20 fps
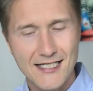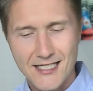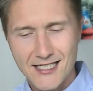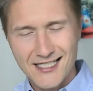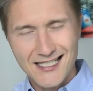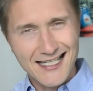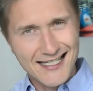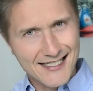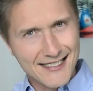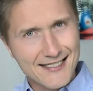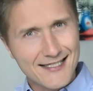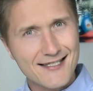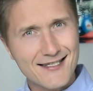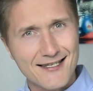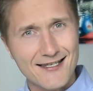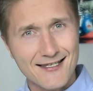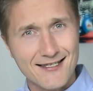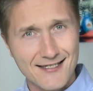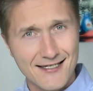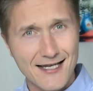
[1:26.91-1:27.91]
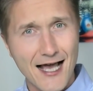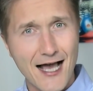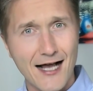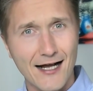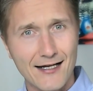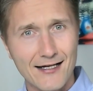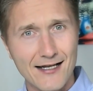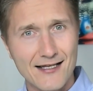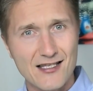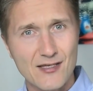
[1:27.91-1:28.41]
It's
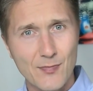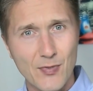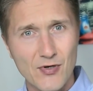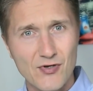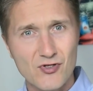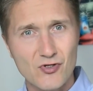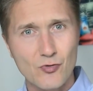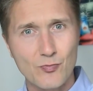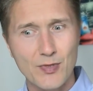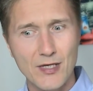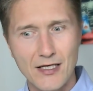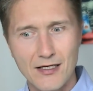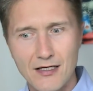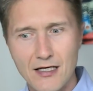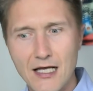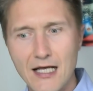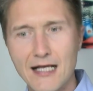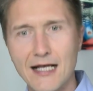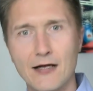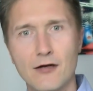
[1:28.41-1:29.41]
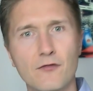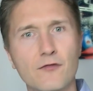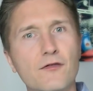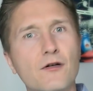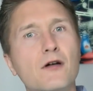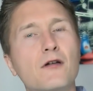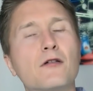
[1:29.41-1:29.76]
stuck as opposed to being kind of